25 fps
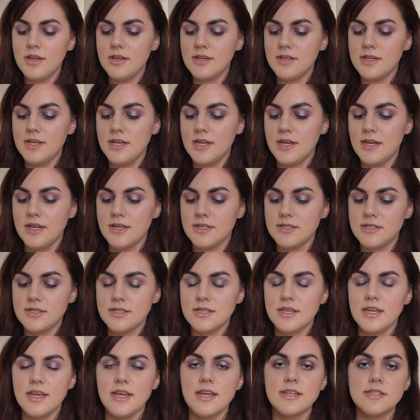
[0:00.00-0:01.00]
This
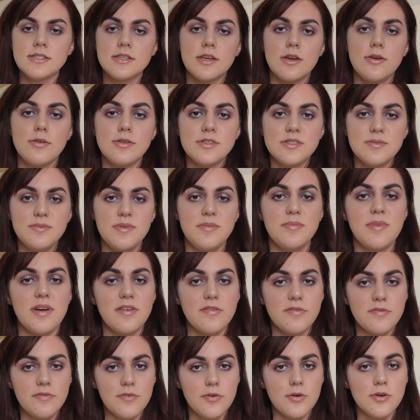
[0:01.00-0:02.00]
is going to be my
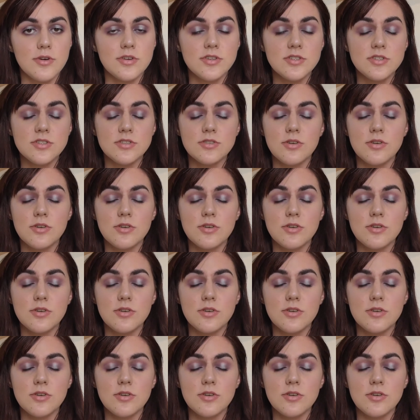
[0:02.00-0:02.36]
first